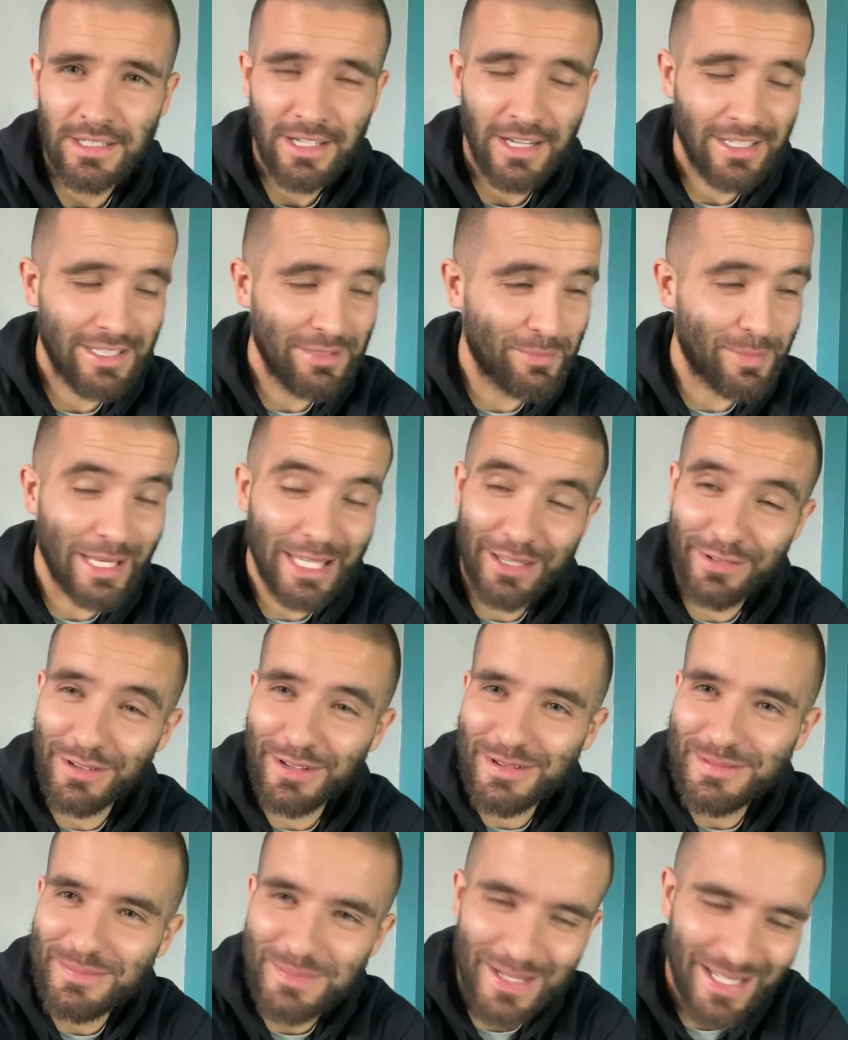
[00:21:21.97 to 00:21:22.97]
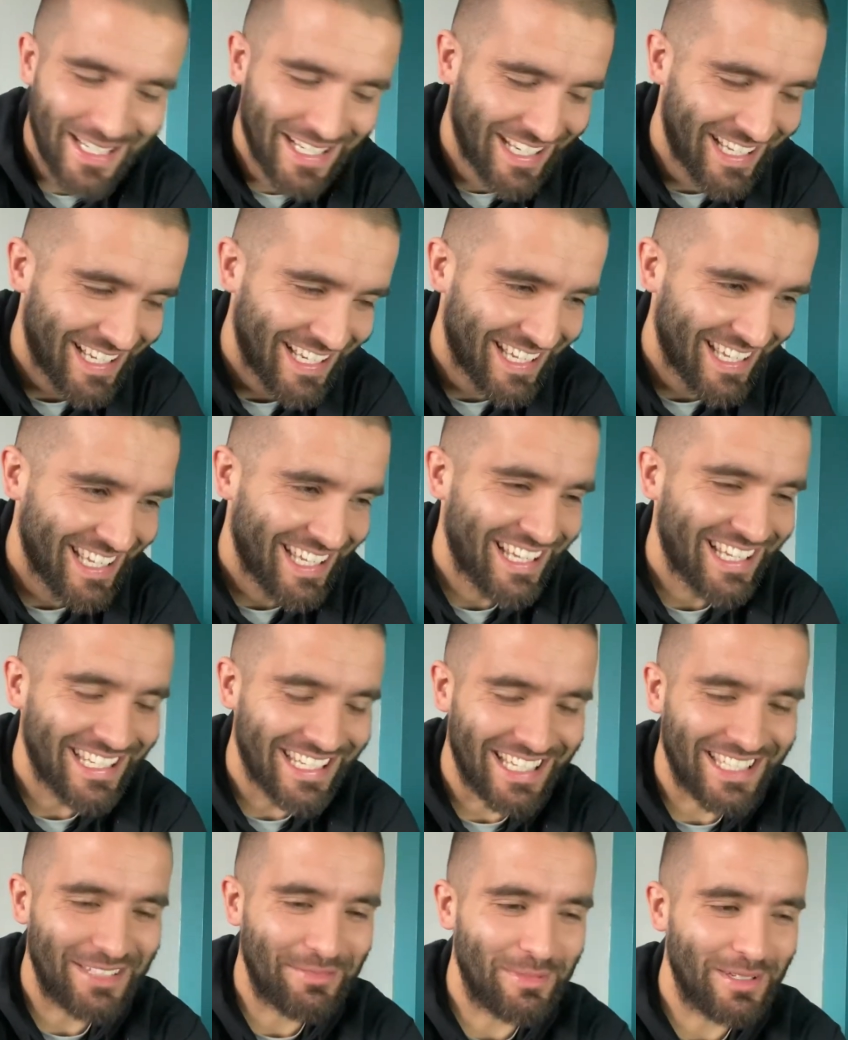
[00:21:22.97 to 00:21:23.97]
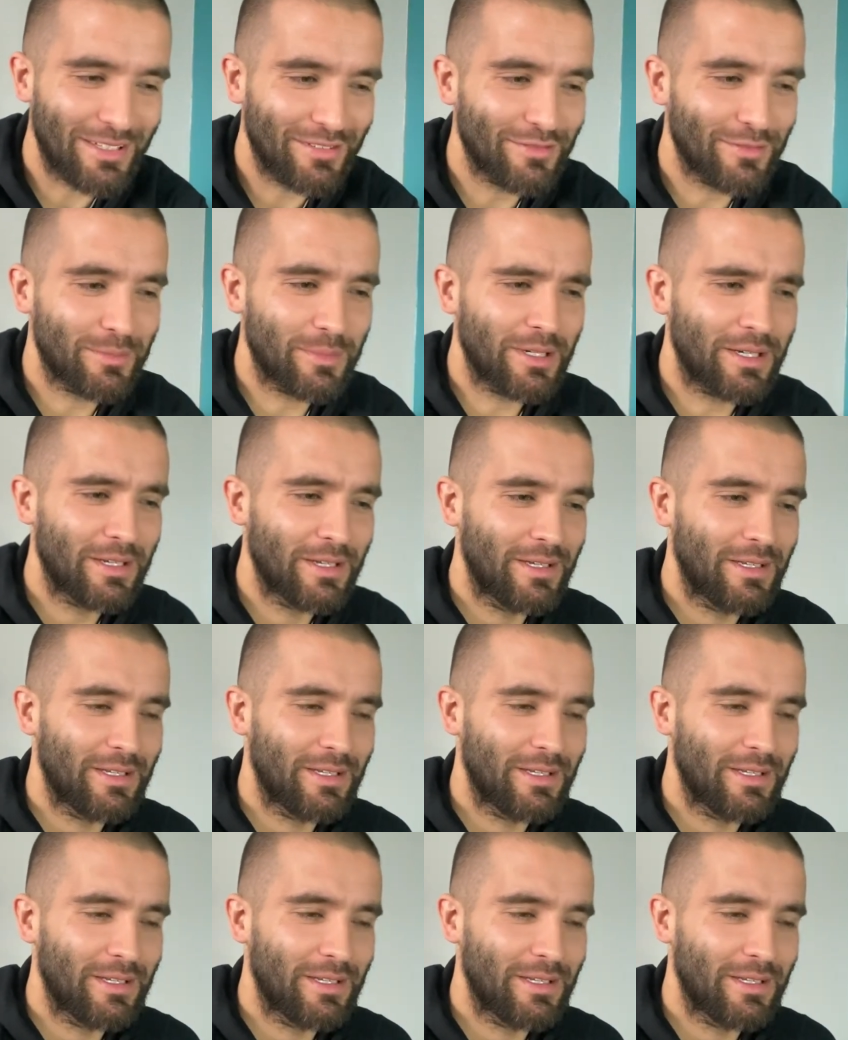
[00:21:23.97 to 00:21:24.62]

I didn't believe them, but I did believe them, but